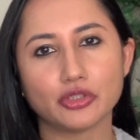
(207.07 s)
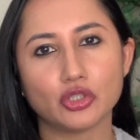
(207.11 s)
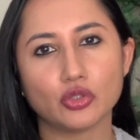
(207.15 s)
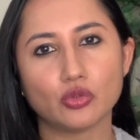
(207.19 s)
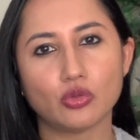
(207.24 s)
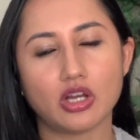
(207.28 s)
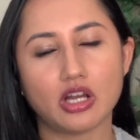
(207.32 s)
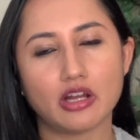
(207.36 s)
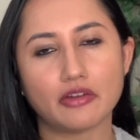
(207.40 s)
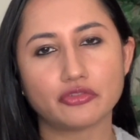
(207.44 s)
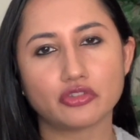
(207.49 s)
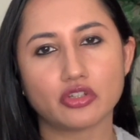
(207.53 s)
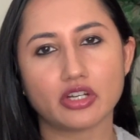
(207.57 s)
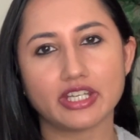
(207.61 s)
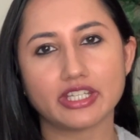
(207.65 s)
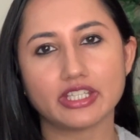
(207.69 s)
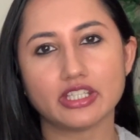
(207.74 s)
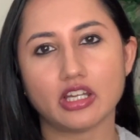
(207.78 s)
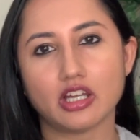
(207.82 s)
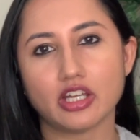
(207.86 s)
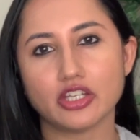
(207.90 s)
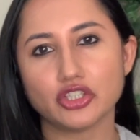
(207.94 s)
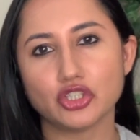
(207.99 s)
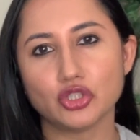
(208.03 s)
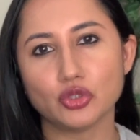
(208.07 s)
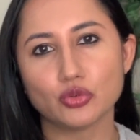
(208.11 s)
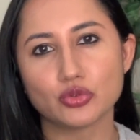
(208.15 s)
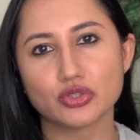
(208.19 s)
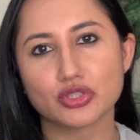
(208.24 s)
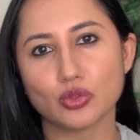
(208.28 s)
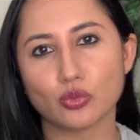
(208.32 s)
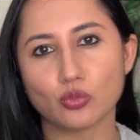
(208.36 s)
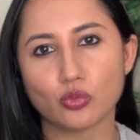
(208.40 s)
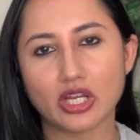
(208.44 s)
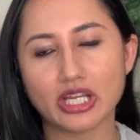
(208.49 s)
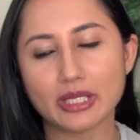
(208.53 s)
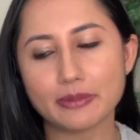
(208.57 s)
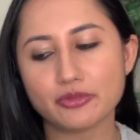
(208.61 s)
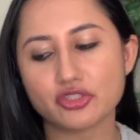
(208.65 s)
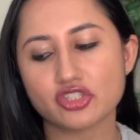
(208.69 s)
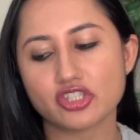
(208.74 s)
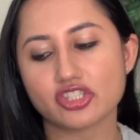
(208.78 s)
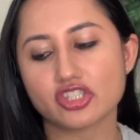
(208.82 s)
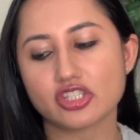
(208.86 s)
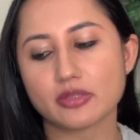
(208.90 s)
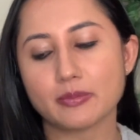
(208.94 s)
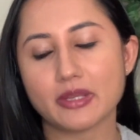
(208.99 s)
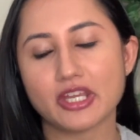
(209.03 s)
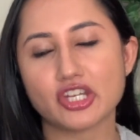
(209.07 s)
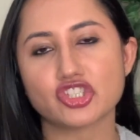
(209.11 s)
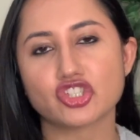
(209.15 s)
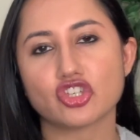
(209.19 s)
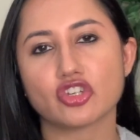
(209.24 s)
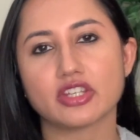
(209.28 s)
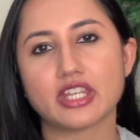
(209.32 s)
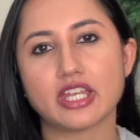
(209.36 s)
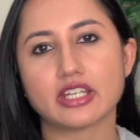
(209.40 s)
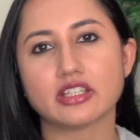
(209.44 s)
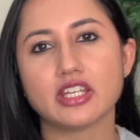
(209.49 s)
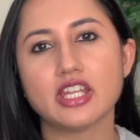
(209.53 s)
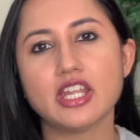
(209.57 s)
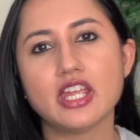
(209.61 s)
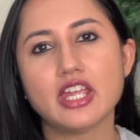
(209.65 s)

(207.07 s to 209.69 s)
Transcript: you know, after I use the wipes, just to make sure that